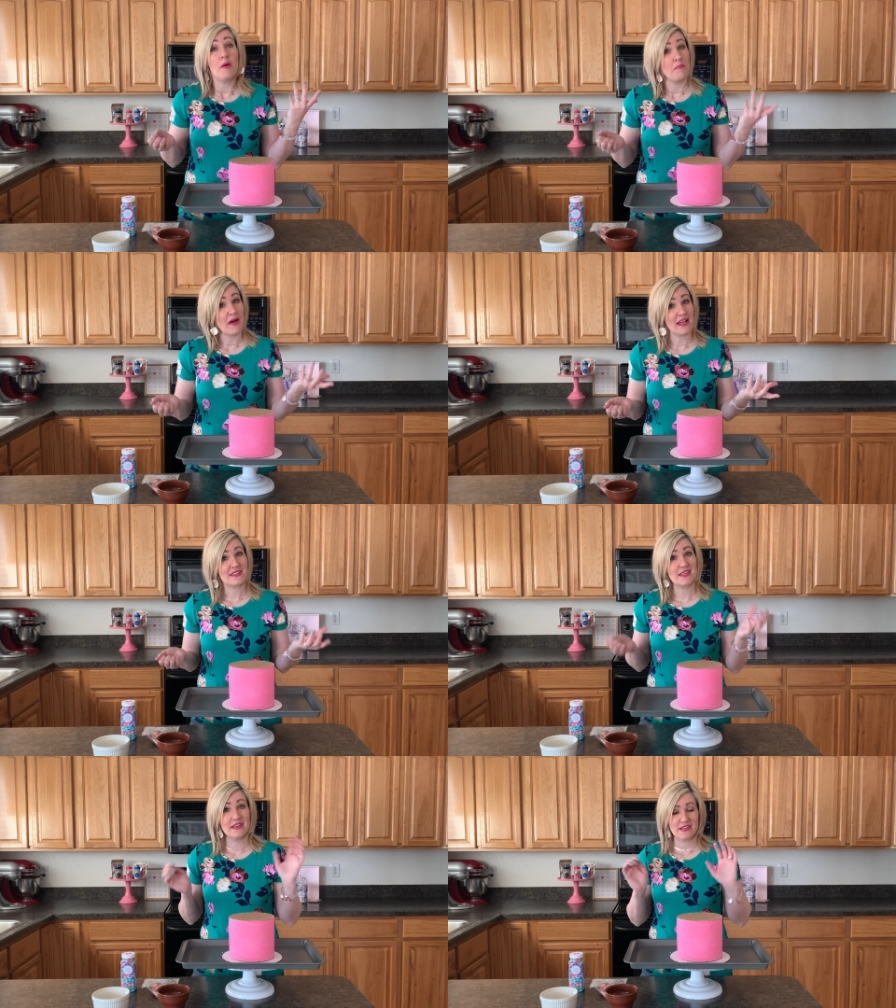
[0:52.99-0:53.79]
But
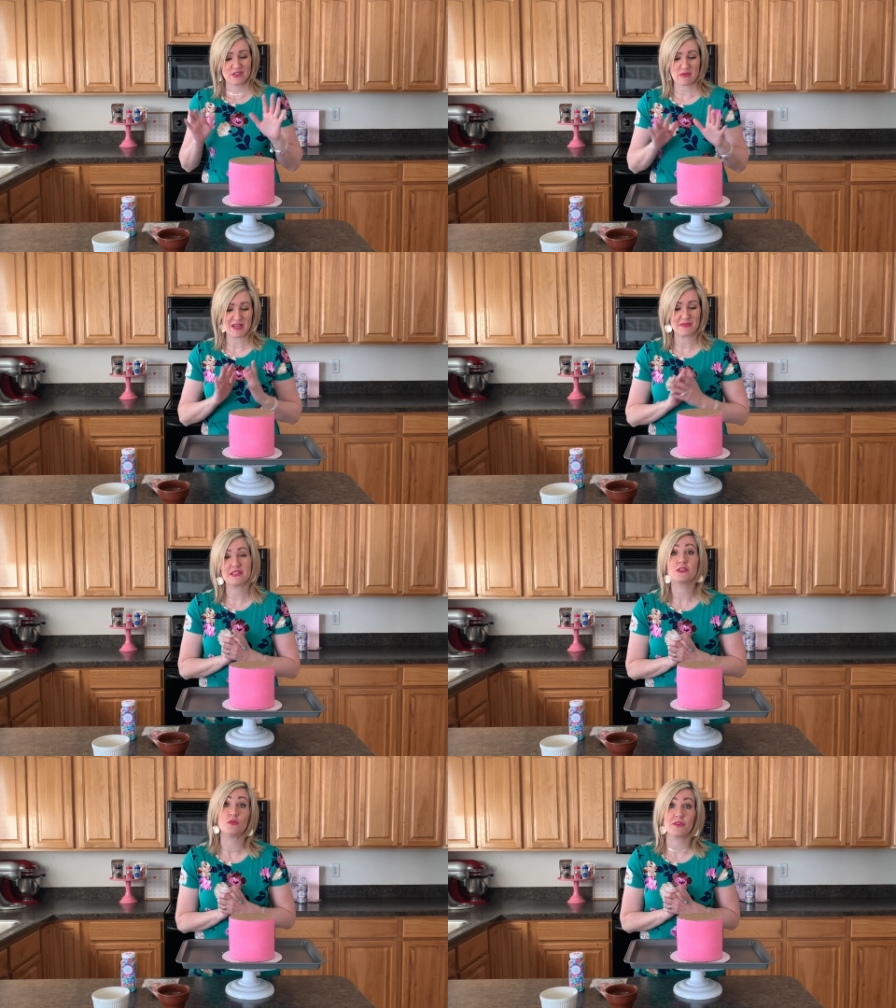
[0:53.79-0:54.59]
sometimes it's
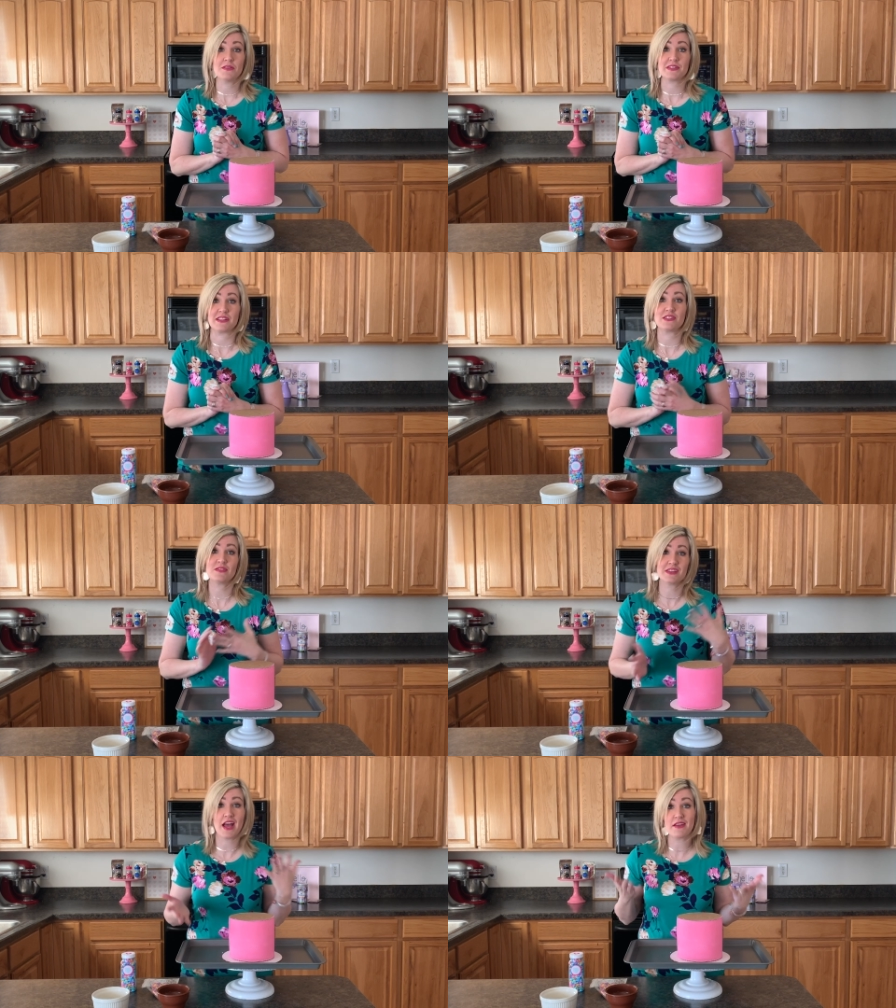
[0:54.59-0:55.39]
too frozen, so it's
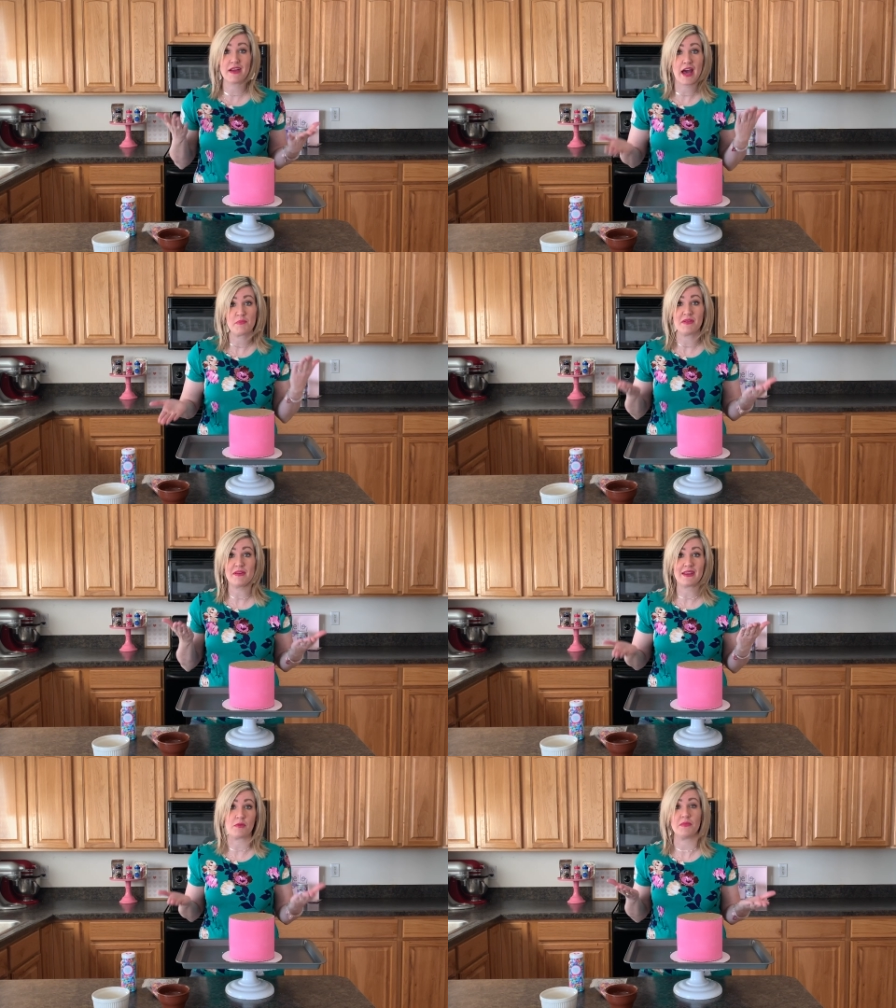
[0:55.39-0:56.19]
kind of a happy
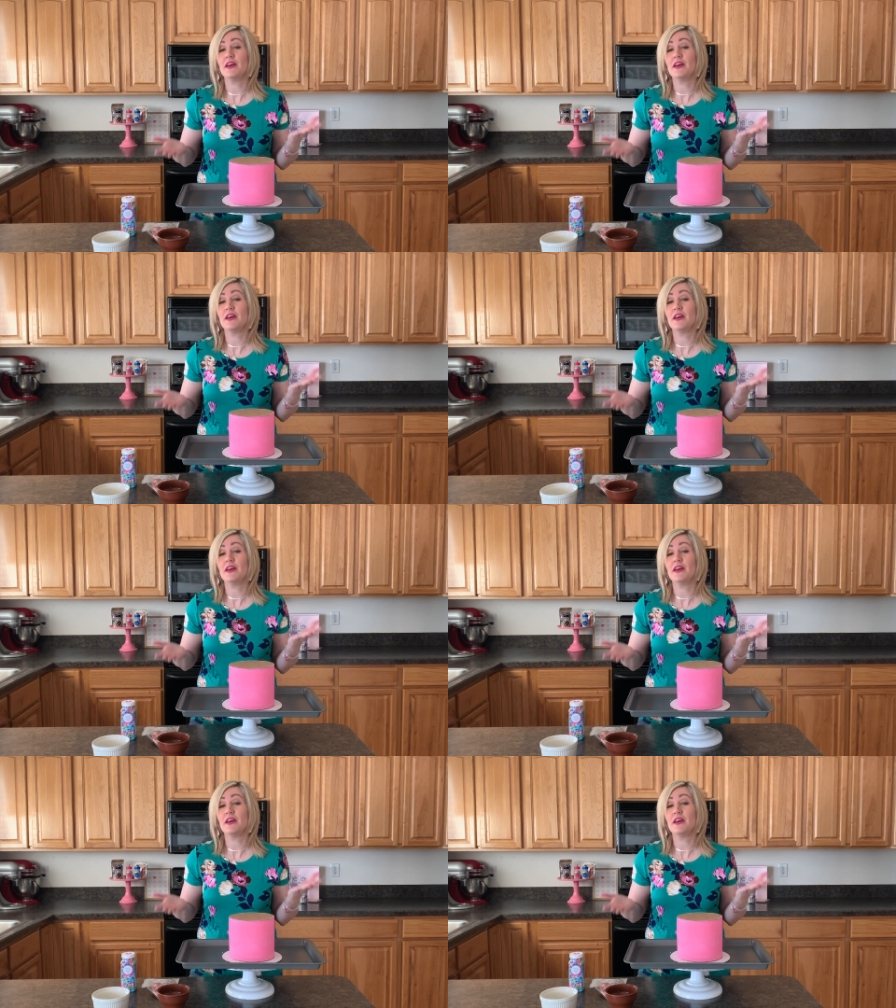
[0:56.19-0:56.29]
medium.